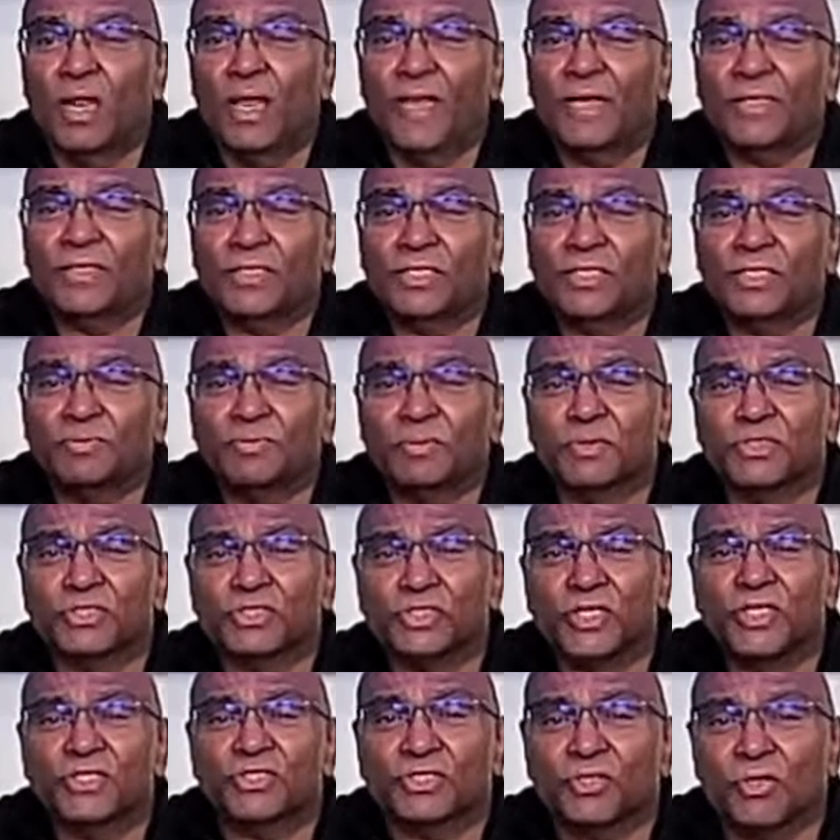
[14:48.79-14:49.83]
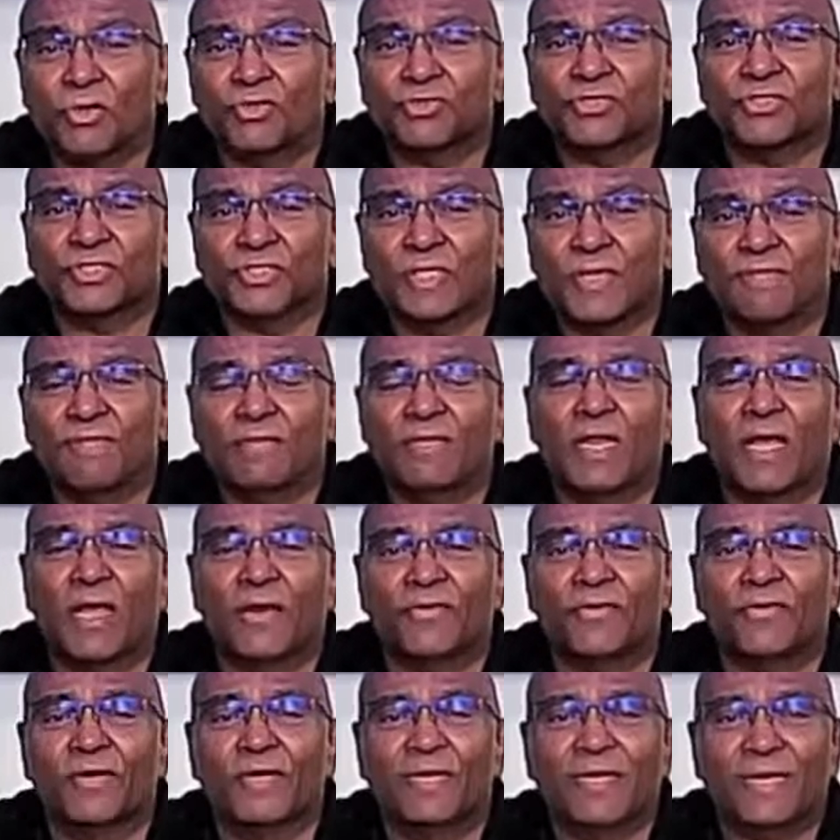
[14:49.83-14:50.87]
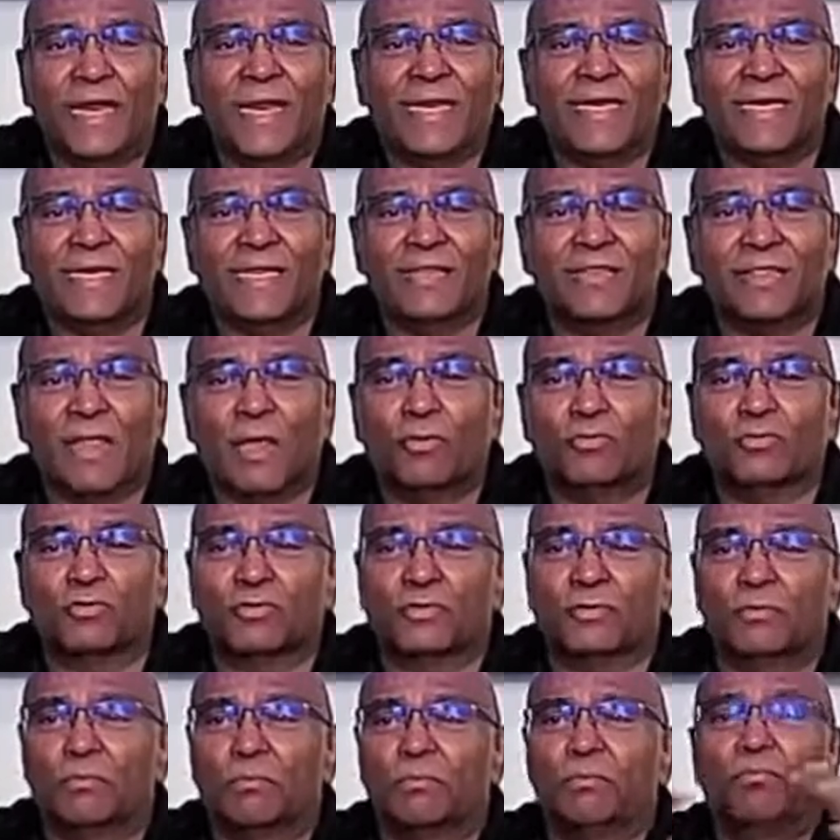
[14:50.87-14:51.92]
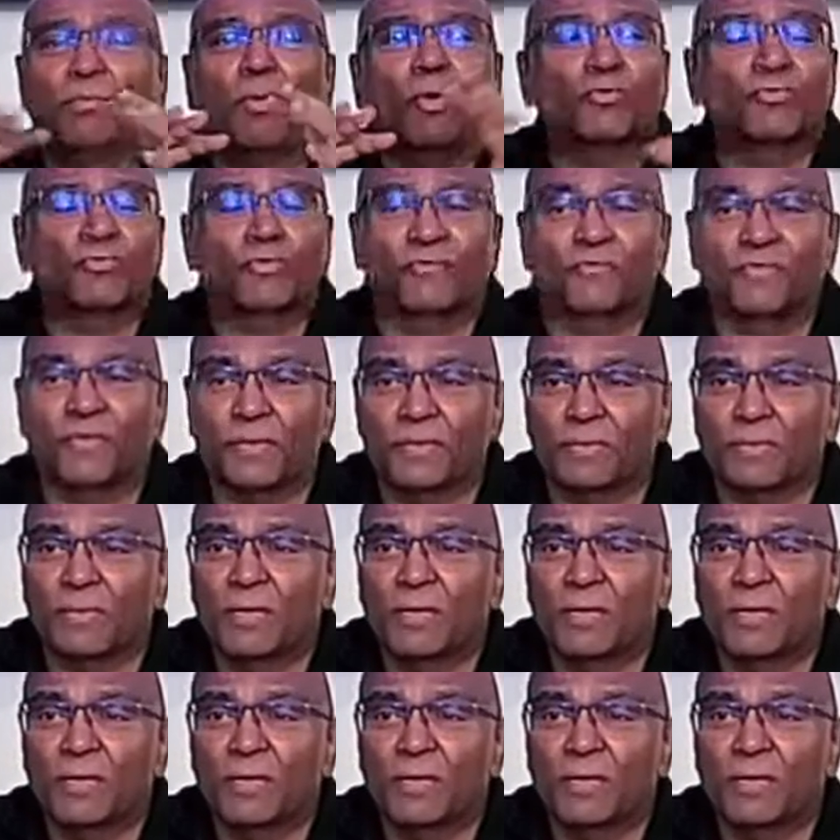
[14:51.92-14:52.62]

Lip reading: and these machines cost 780,000, both of them.